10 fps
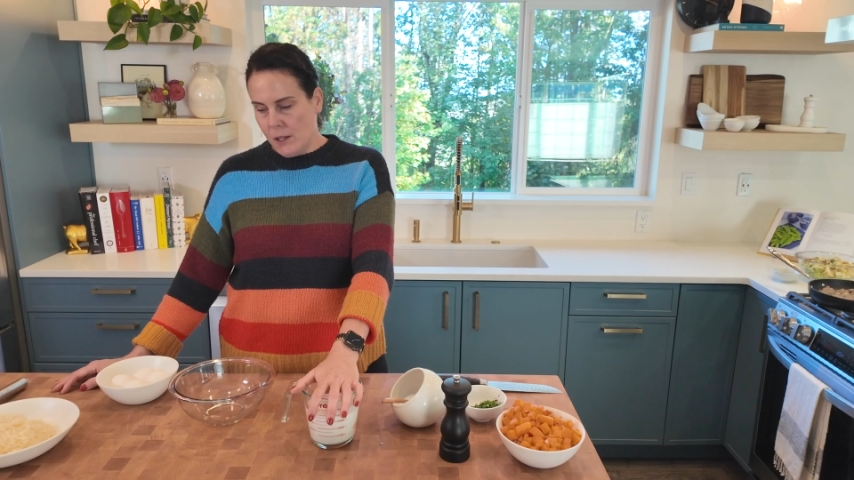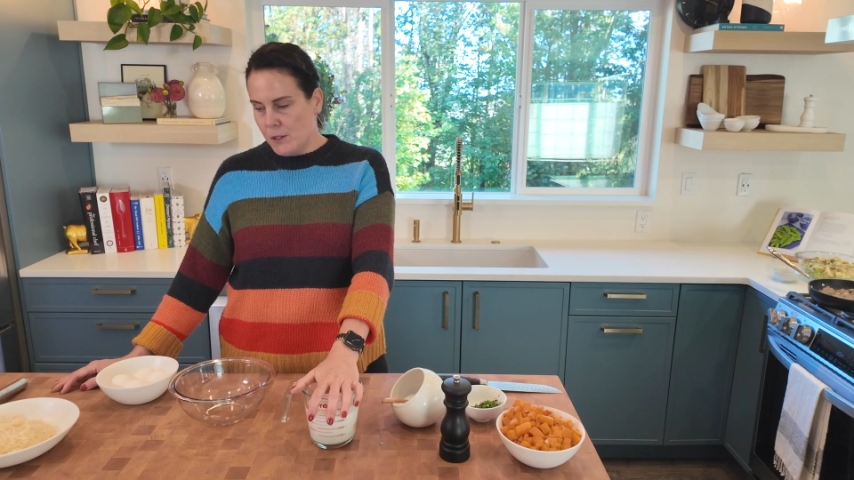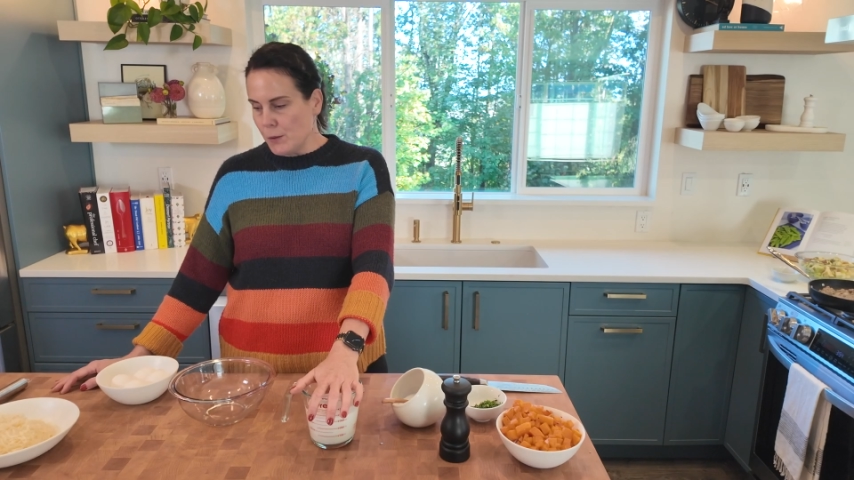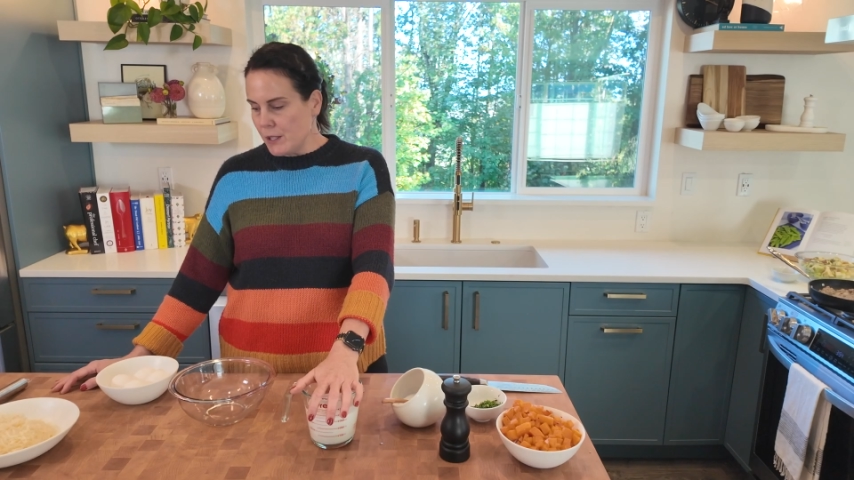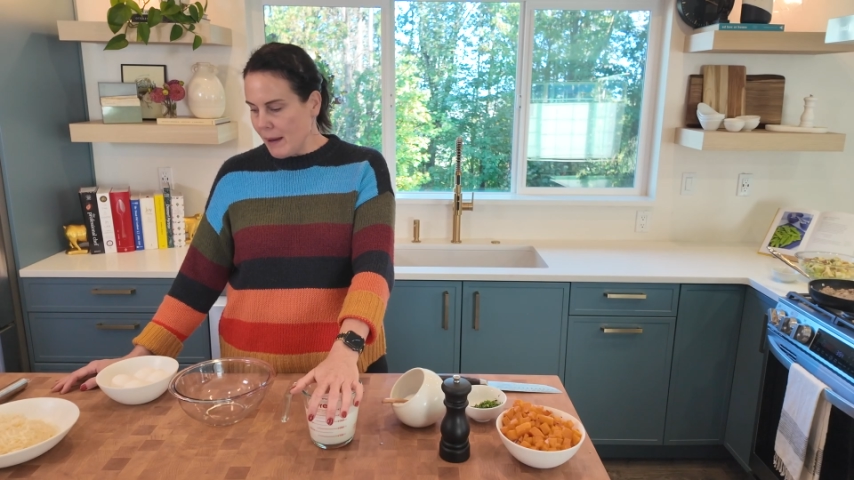
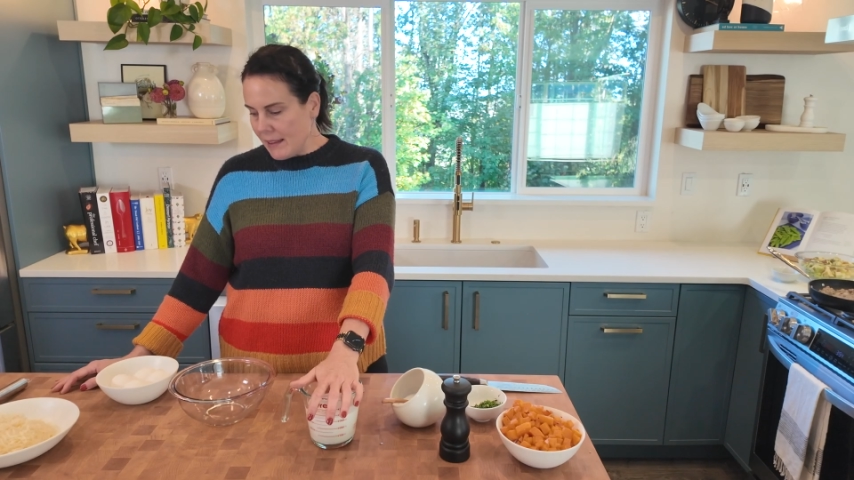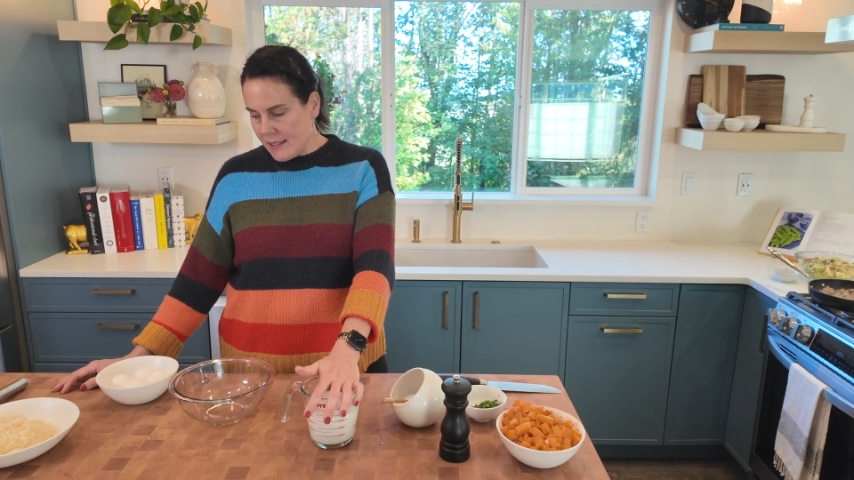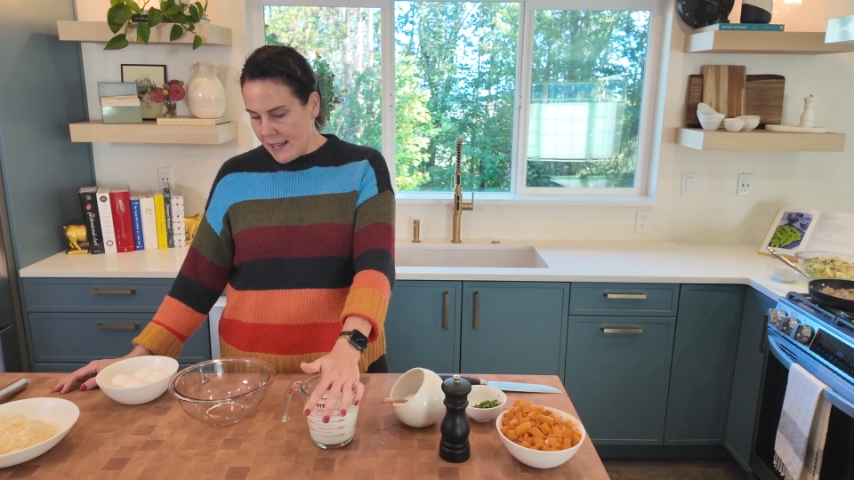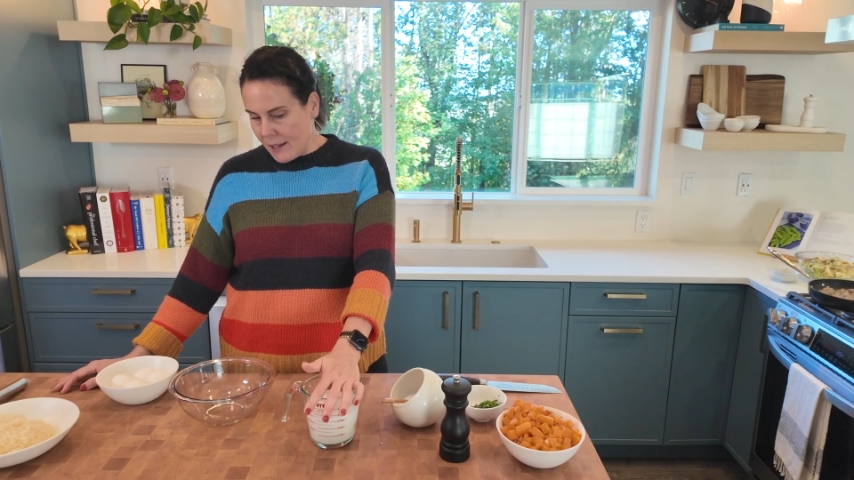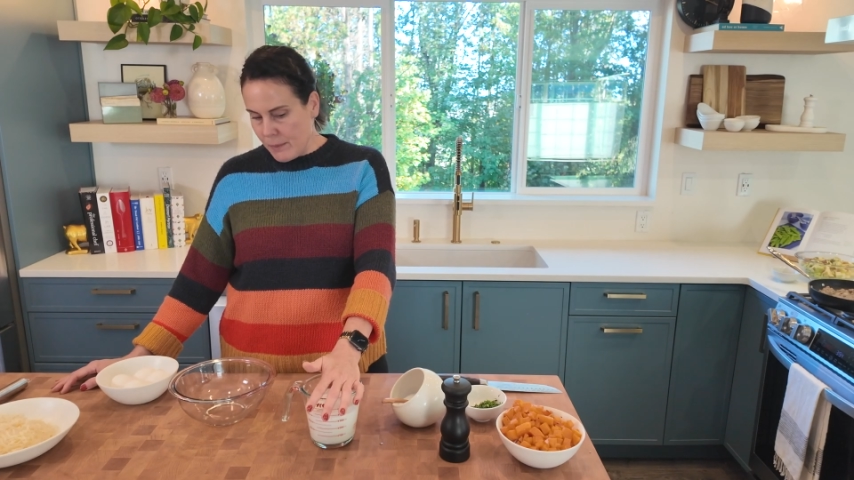So to make
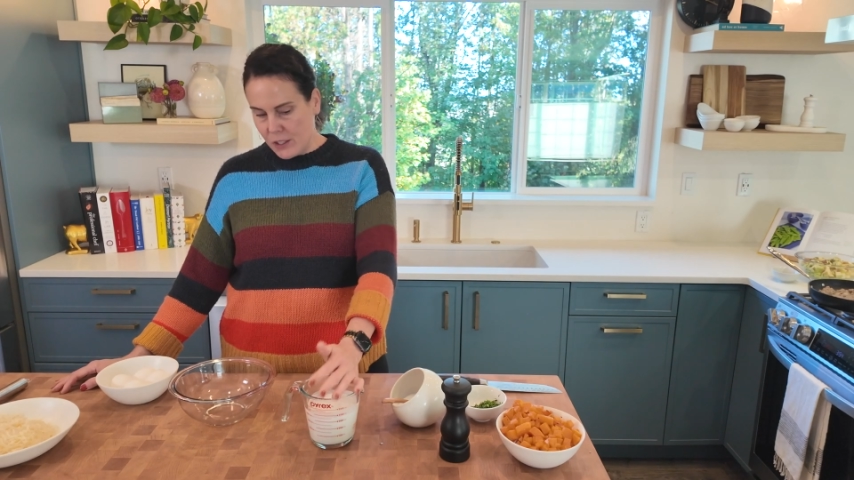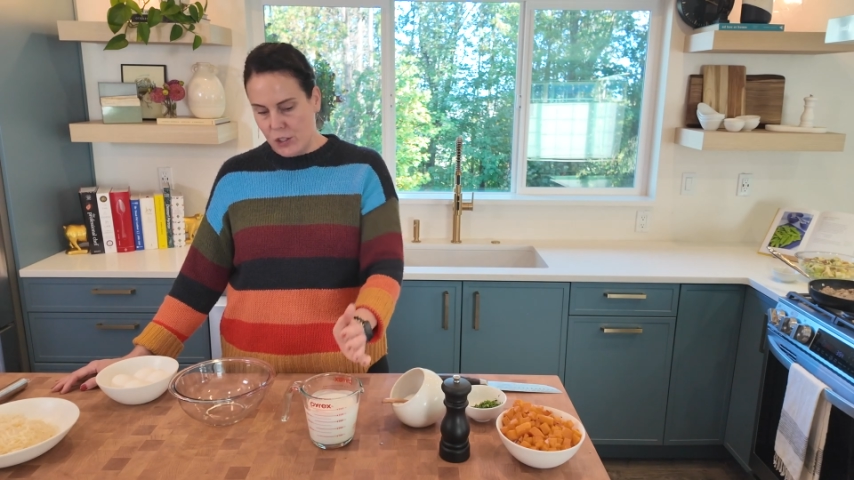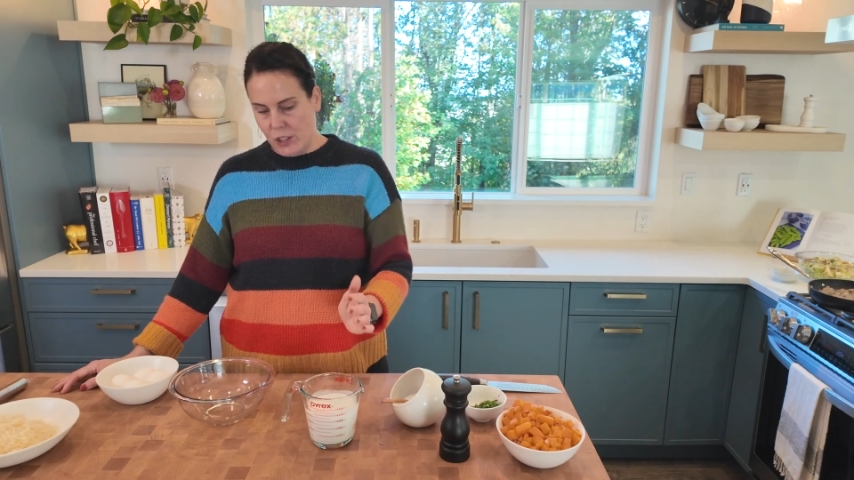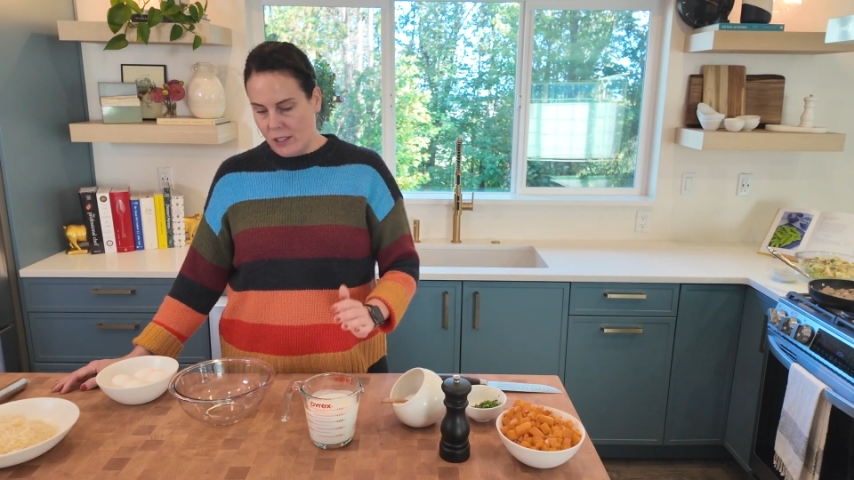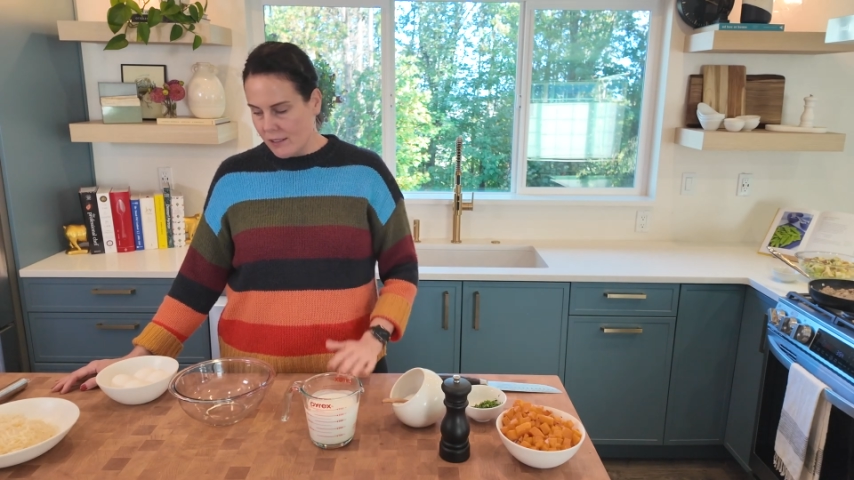this egg
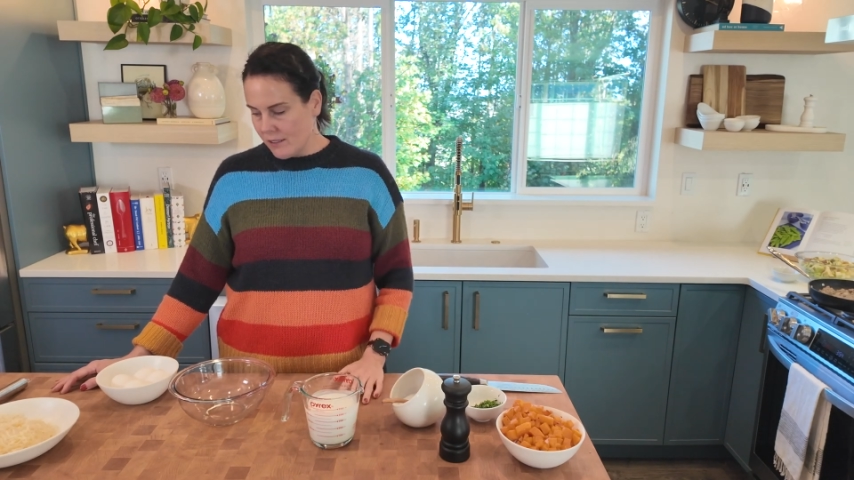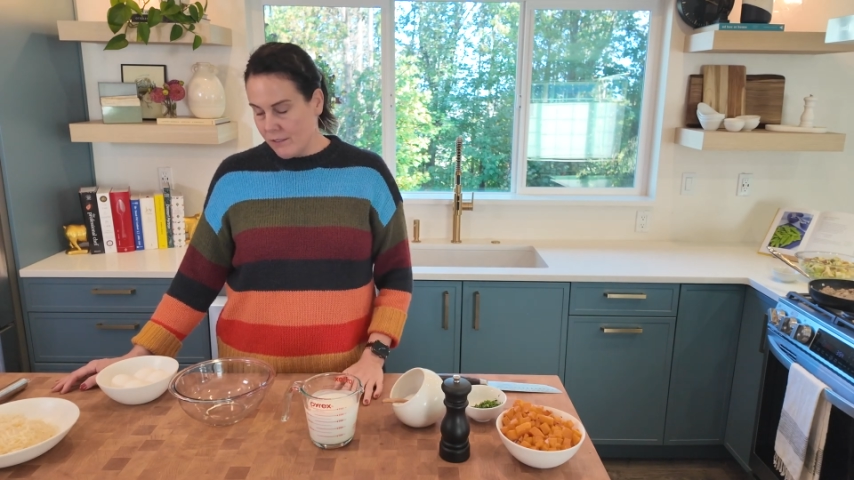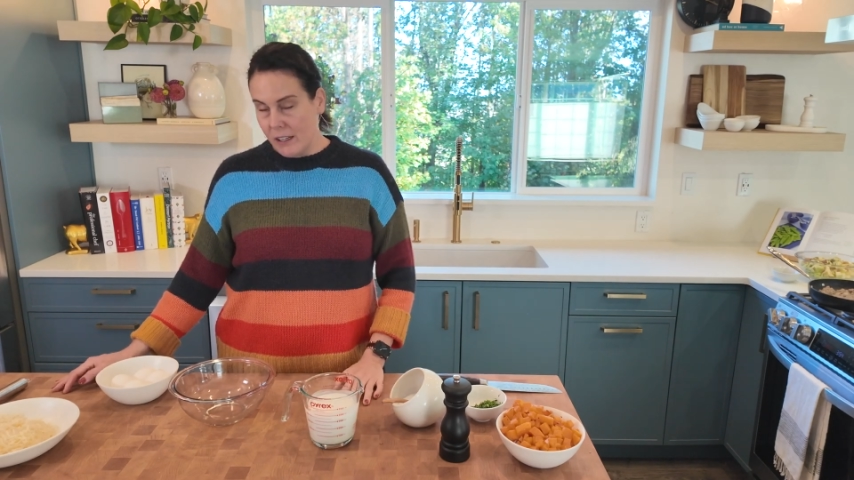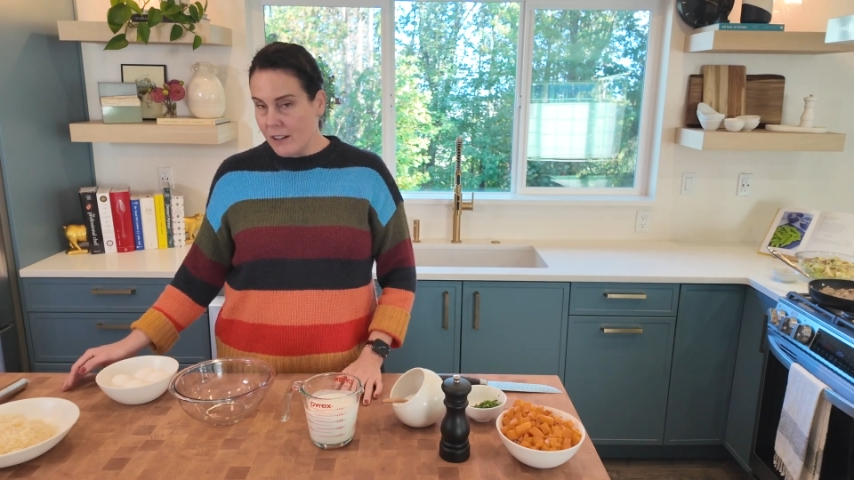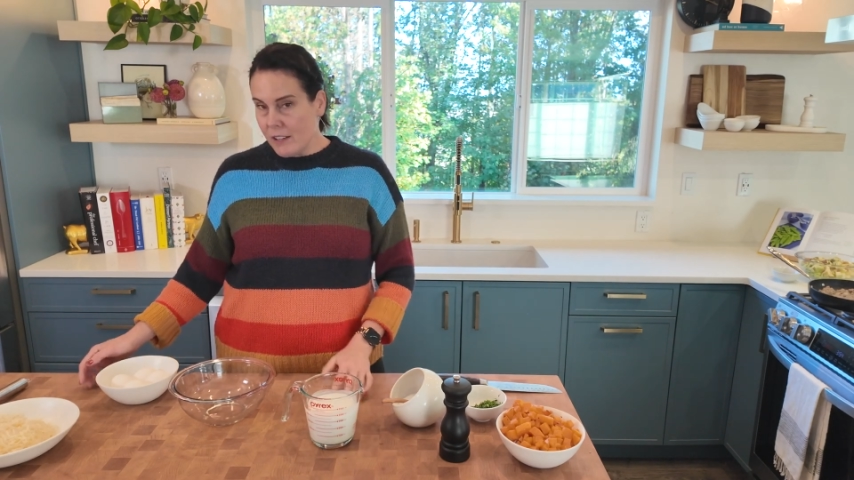mixture,
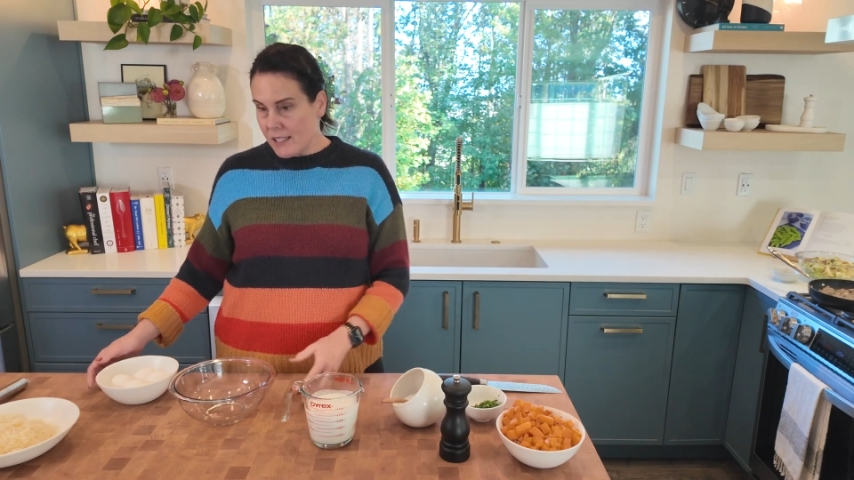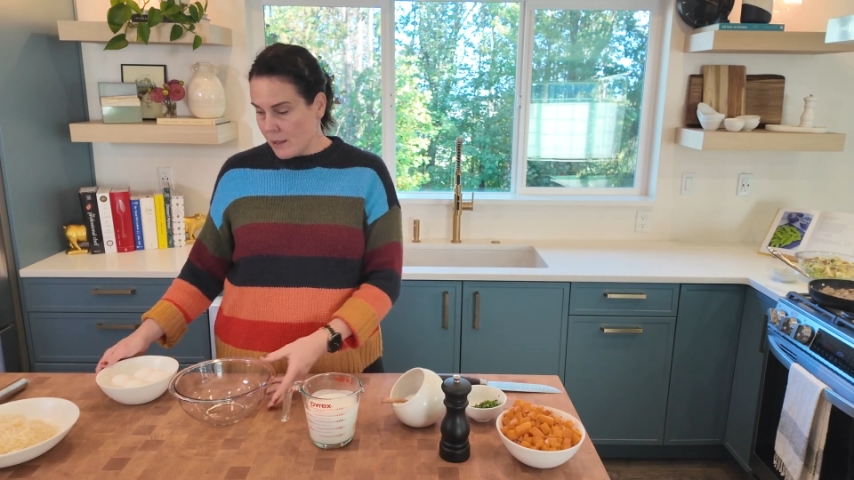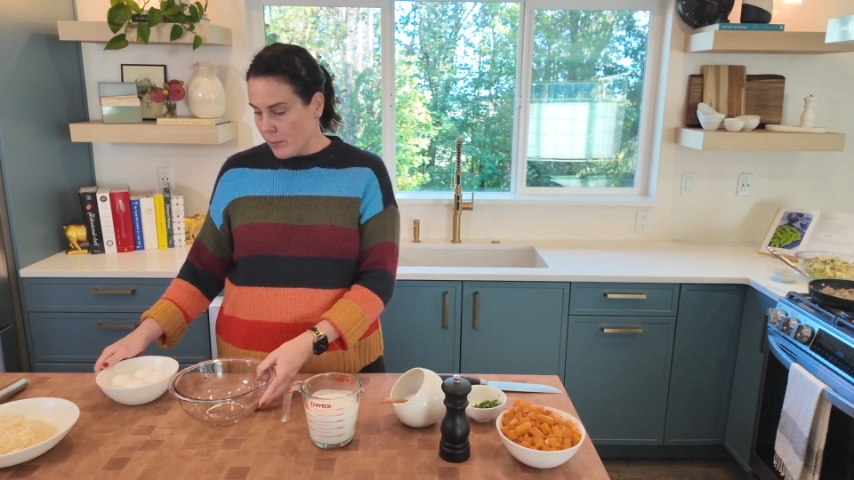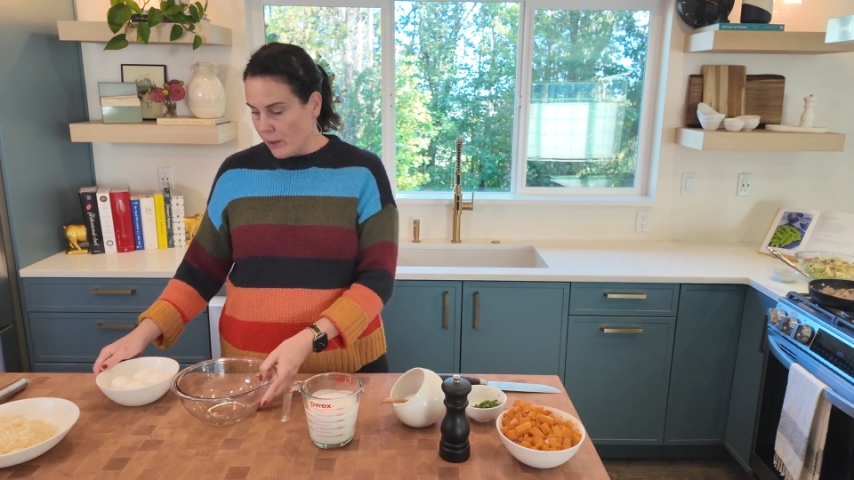very, very simple.